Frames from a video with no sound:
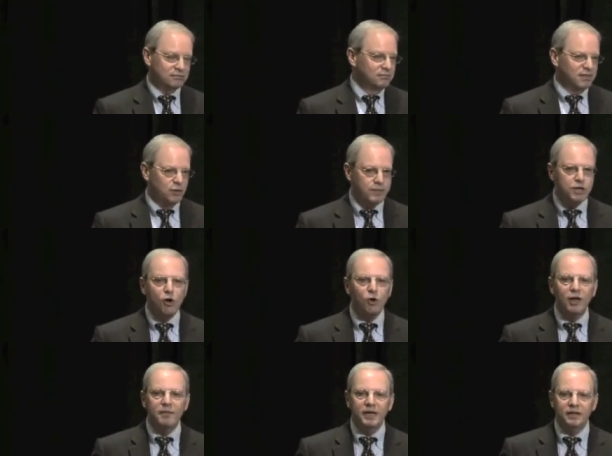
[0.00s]
There would be no
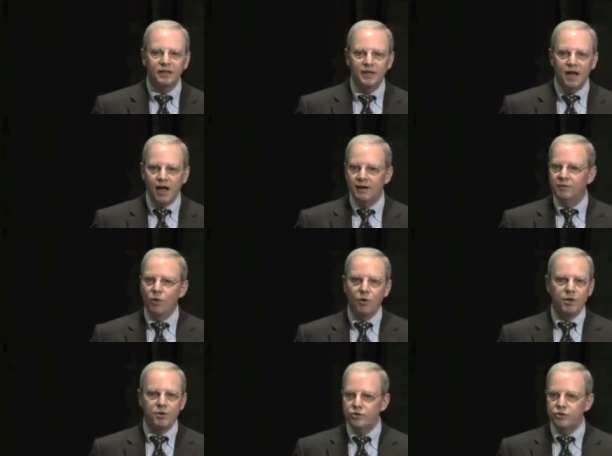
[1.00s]
limit on what
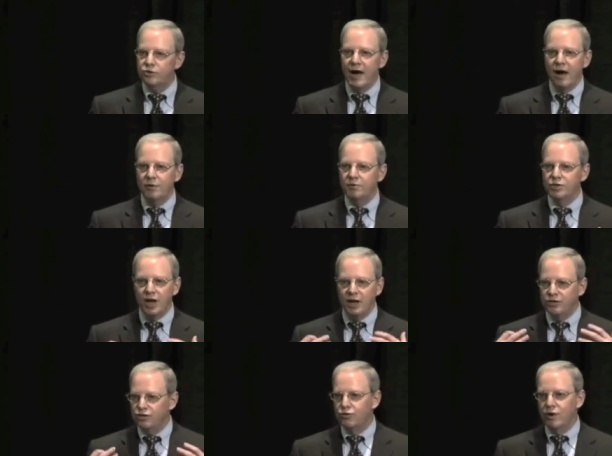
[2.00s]
we would do, how we would
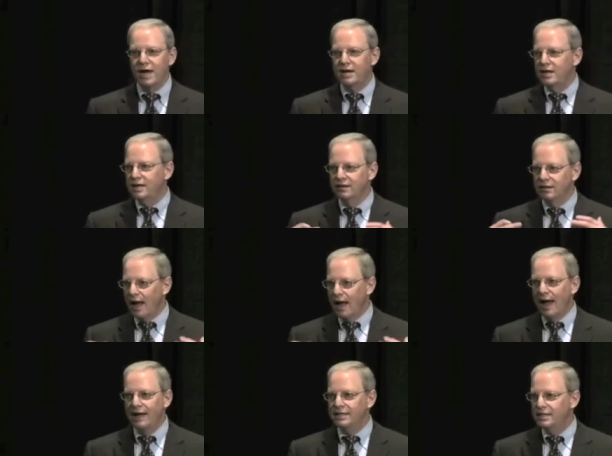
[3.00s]
change training,
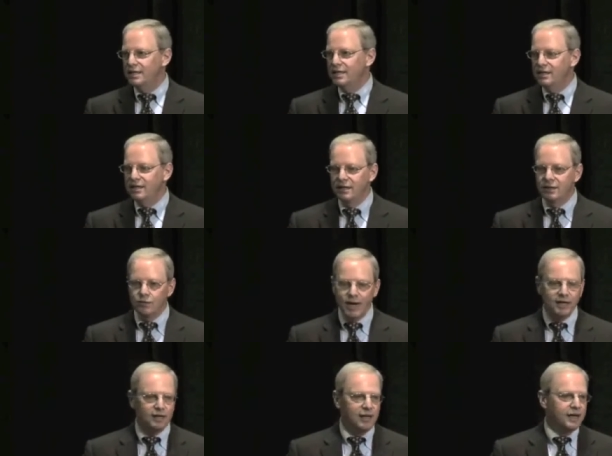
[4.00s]
IT,
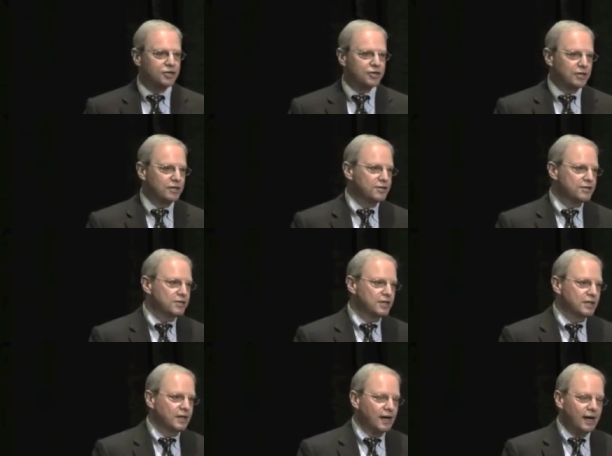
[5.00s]
regulations.
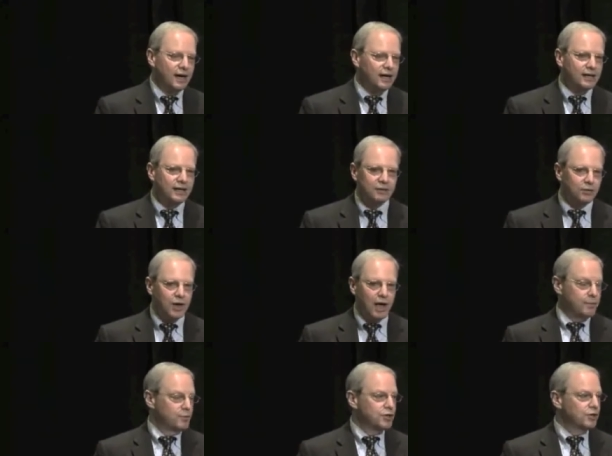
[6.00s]
And
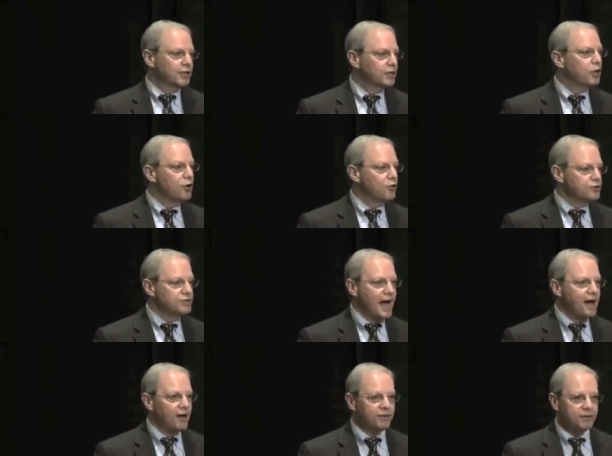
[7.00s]
we would certainly close
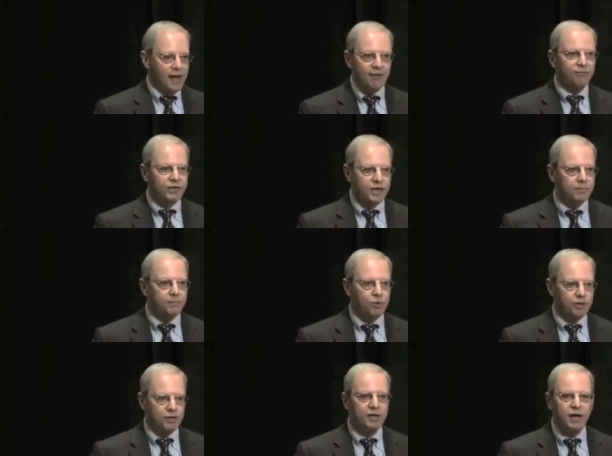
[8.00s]
down every airport
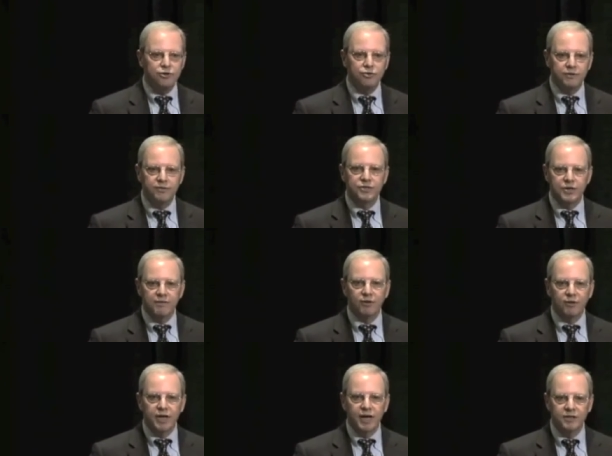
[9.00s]
in the country for several
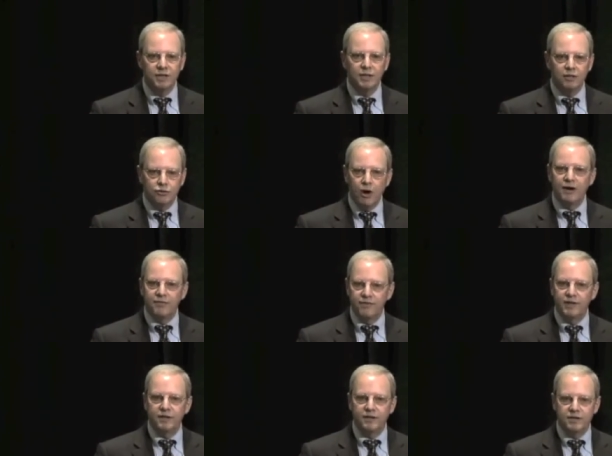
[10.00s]
days trying to
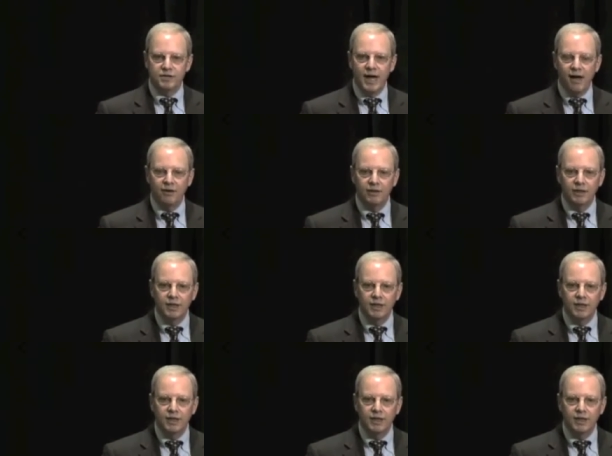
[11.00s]
figure this out.